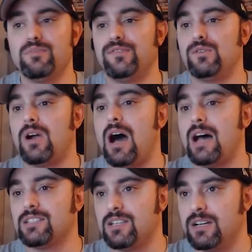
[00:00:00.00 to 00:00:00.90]
before
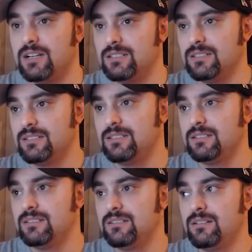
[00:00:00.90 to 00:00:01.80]
Asuka
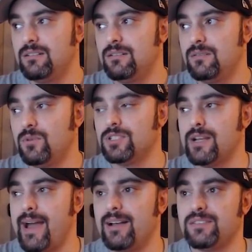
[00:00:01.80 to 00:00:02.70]
was
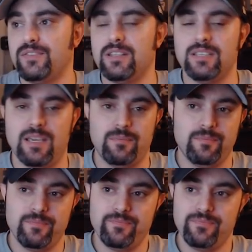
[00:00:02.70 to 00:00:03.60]
announced for the team.
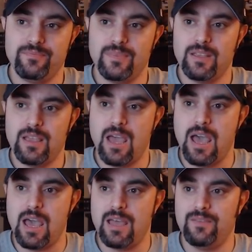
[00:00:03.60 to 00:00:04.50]

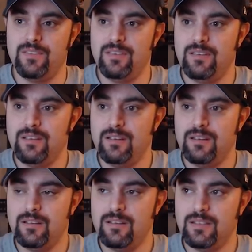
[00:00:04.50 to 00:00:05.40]
And
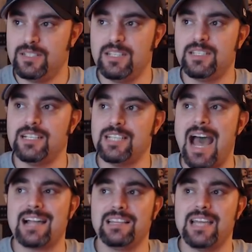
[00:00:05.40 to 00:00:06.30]
this is
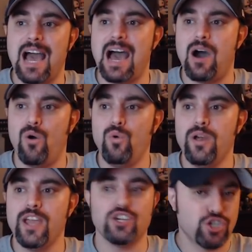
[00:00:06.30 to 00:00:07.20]
exactly how
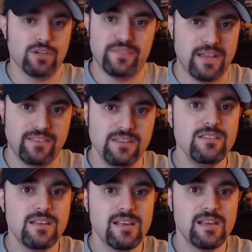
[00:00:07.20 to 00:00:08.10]
it should have ended.
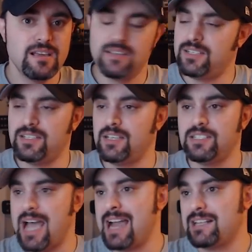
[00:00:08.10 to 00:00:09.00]
This is
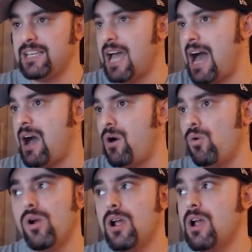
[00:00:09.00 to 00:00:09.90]
exactly
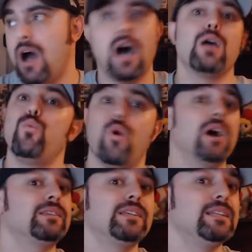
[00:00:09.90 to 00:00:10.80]
how I
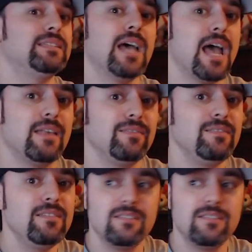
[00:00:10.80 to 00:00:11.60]
wanted it to end.